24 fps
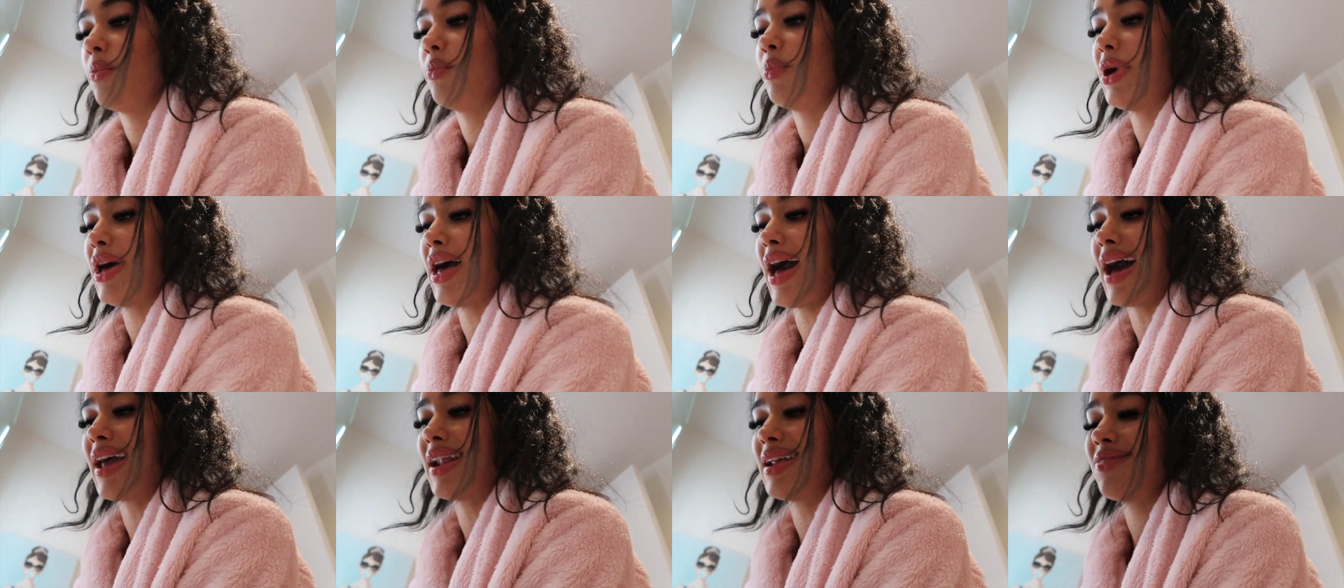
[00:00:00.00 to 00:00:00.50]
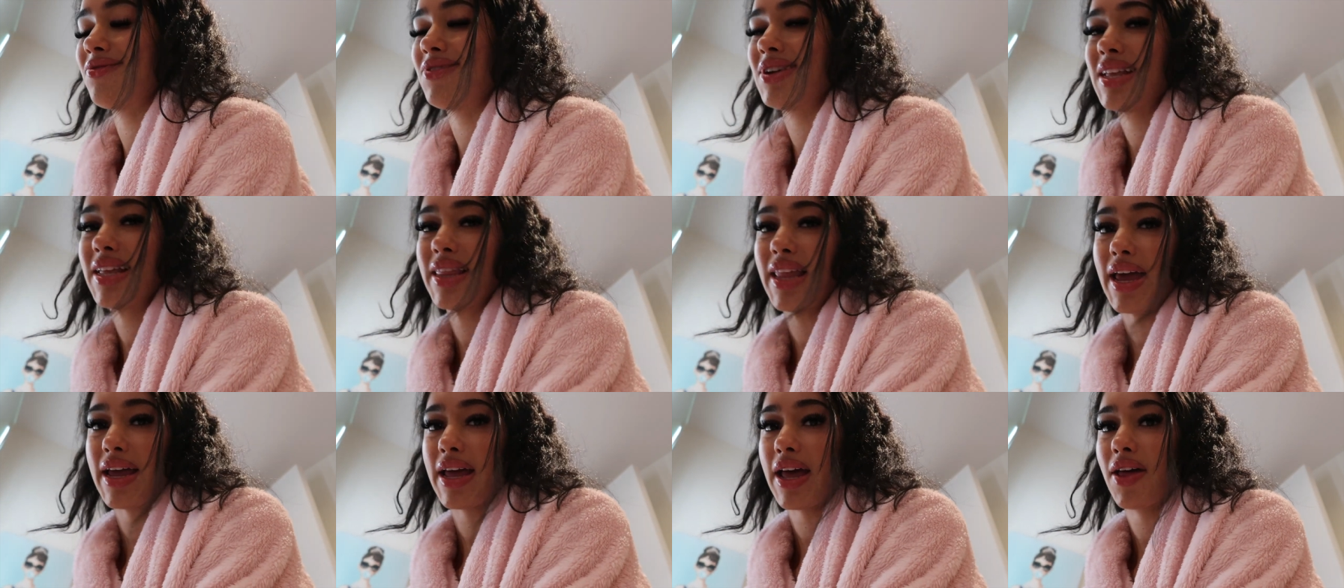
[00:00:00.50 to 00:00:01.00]
But I didn't
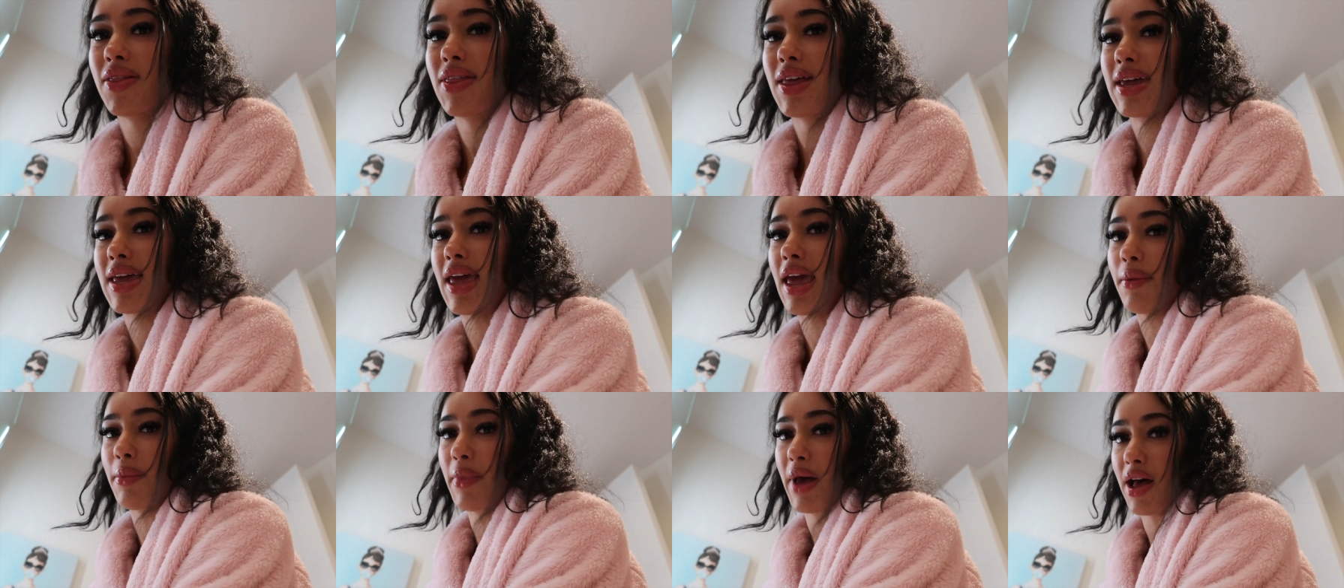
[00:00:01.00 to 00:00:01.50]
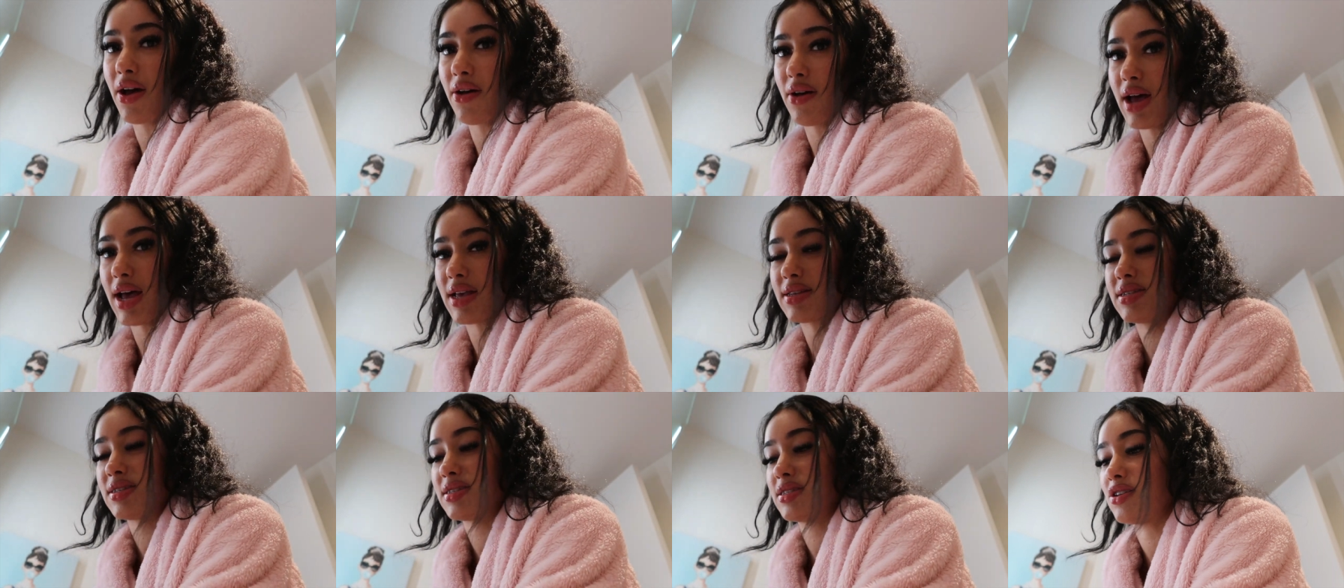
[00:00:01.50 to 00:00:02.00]
really like how they came out.
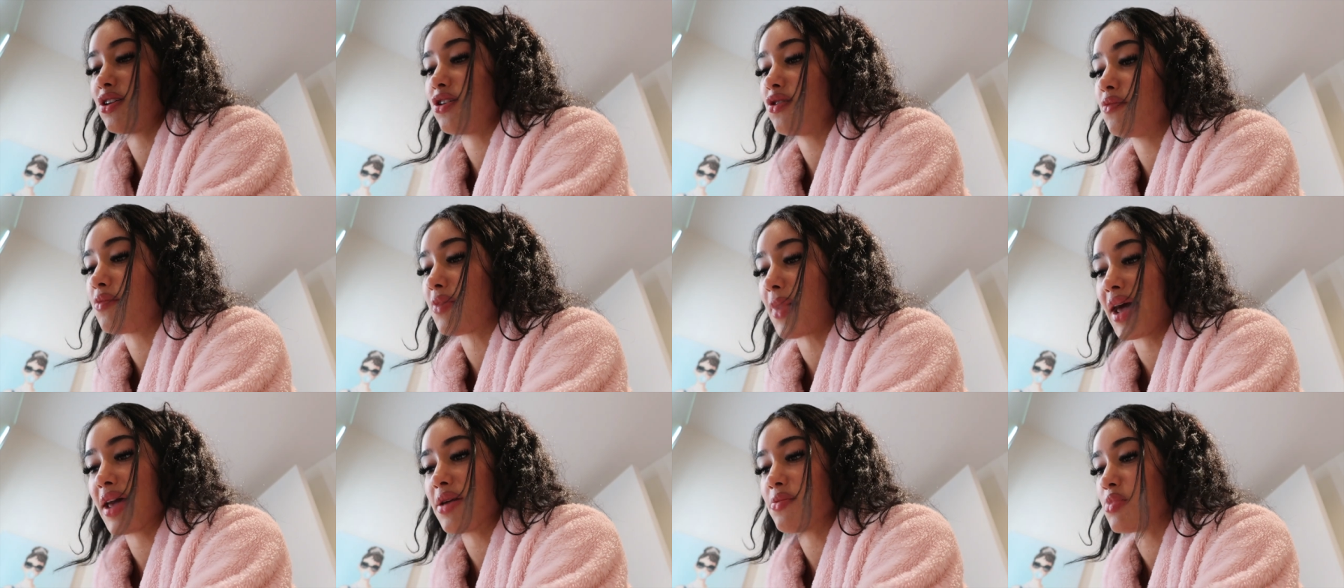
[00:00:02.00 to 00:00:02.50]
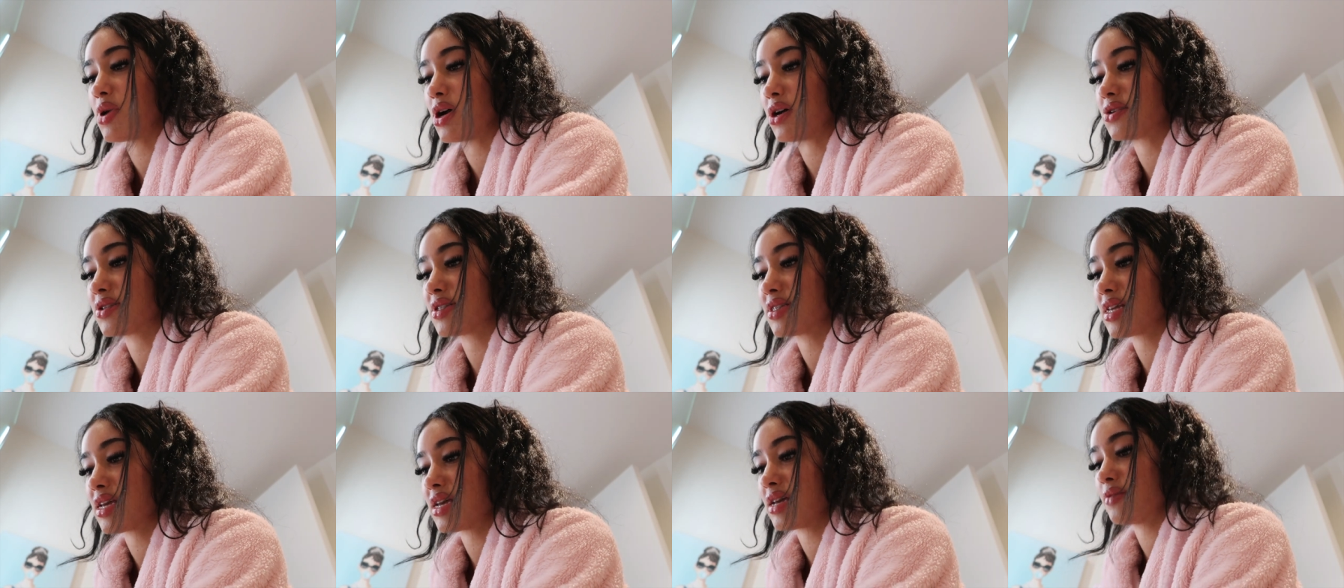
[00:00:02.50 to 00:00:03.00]
I still might
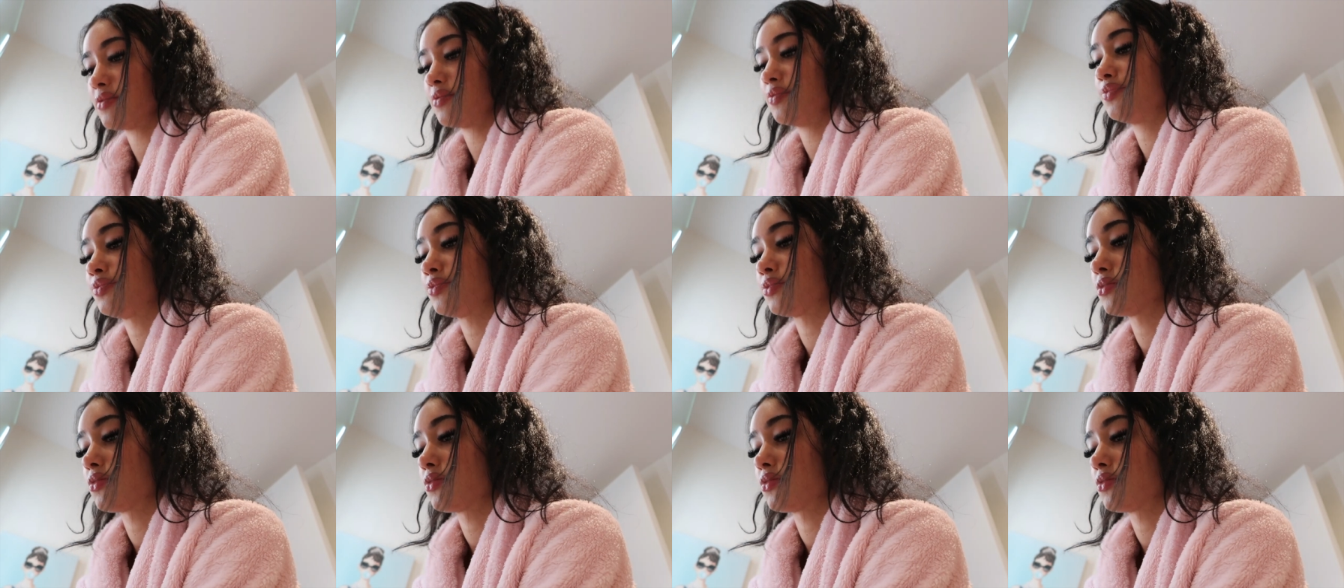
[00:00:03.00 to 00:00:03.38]
post them.